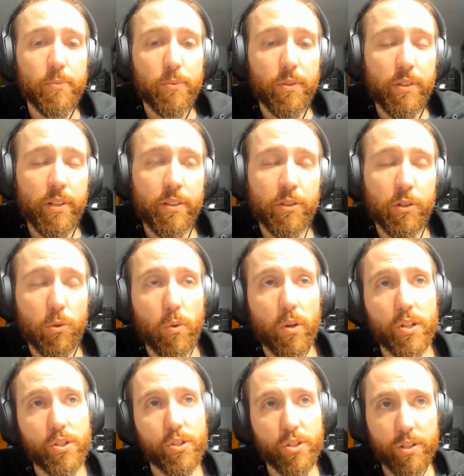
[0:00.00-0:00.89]
well, then the
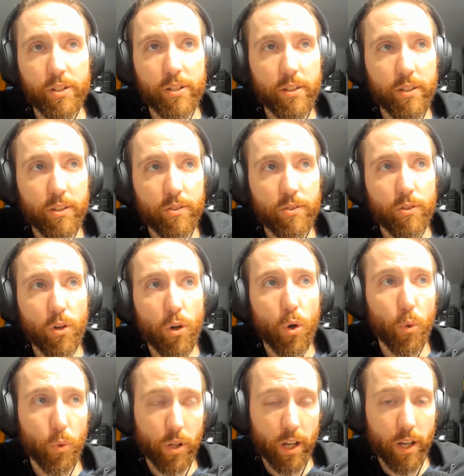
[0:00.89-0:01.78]
question is
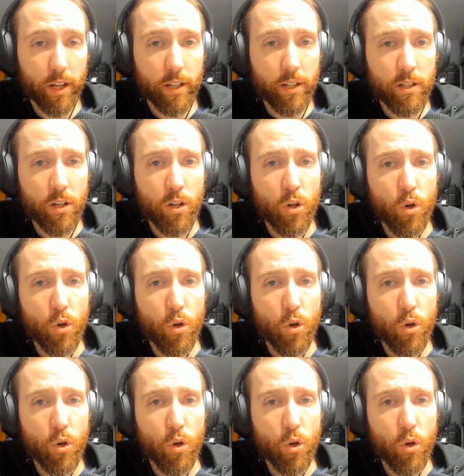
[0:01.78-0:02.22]
okay,